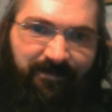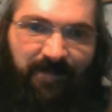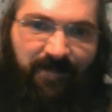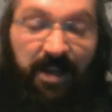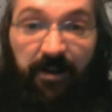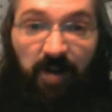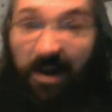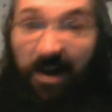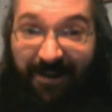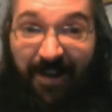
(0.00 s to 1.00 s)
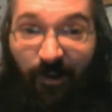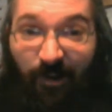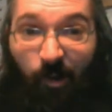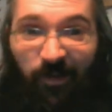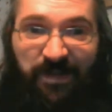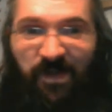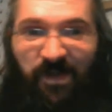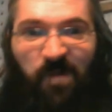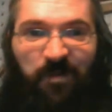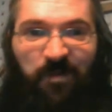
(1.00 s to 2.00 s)
you know, not a cordless
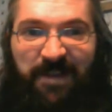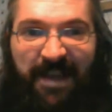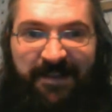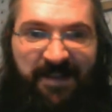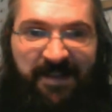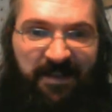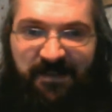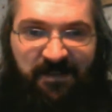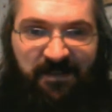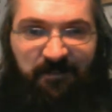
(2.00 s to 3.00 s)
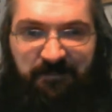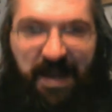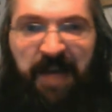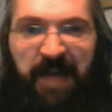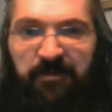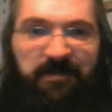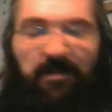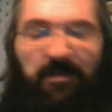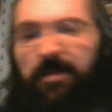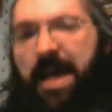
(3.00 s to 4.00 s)
phone with a headset, because the battery
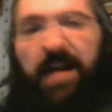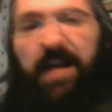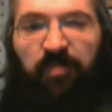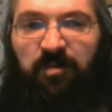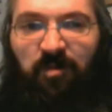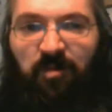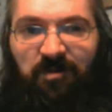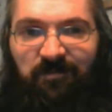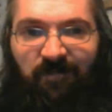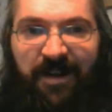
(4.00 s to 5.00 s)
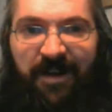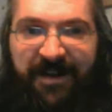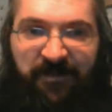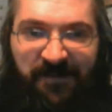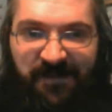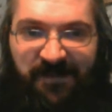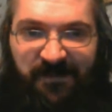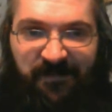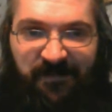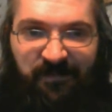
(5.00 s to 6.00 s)
will run
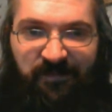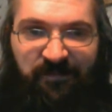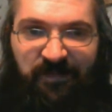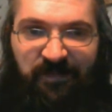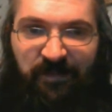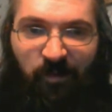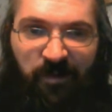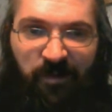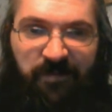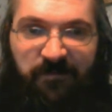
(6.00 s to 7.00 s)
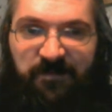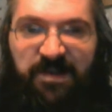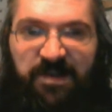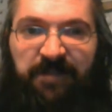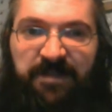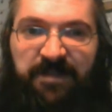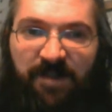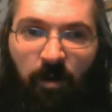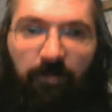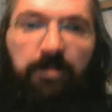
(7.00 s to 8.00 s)
out before your shift is
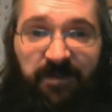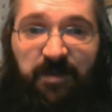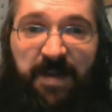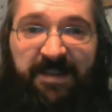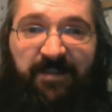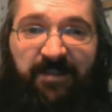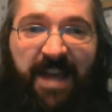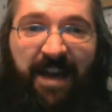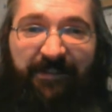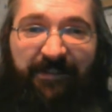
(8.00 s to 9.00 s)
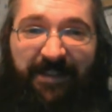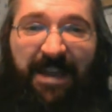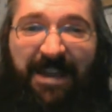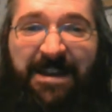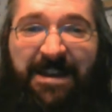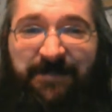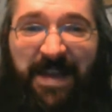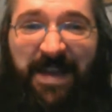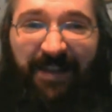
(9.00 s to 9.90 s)
over. You basically have to make a